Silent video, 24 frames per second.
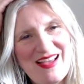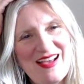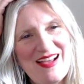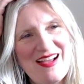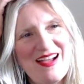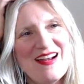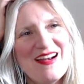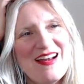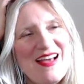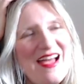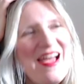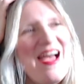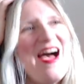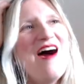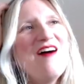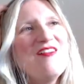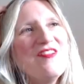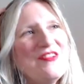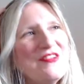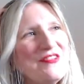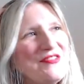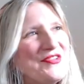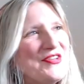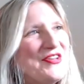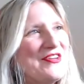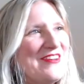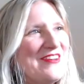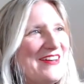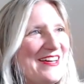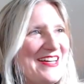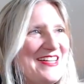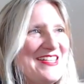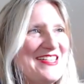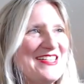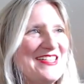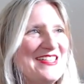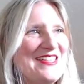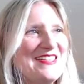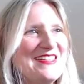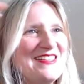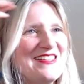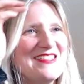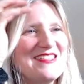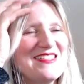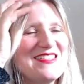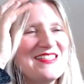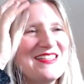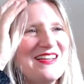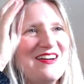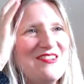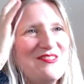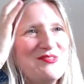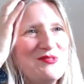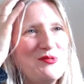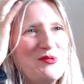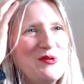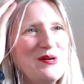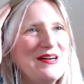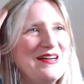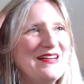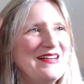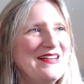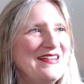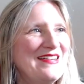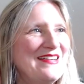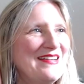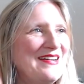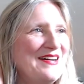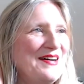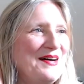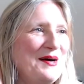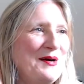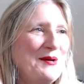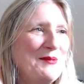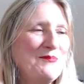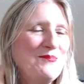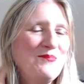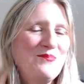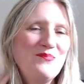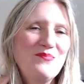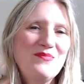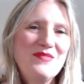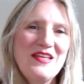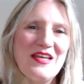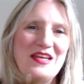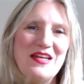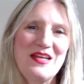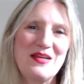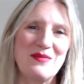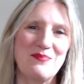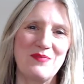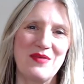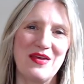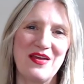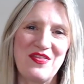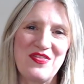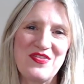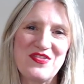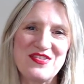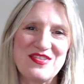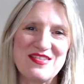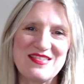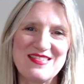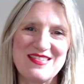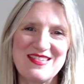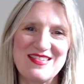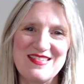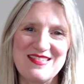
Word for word: And I have a few ideas of what um, knitting myths,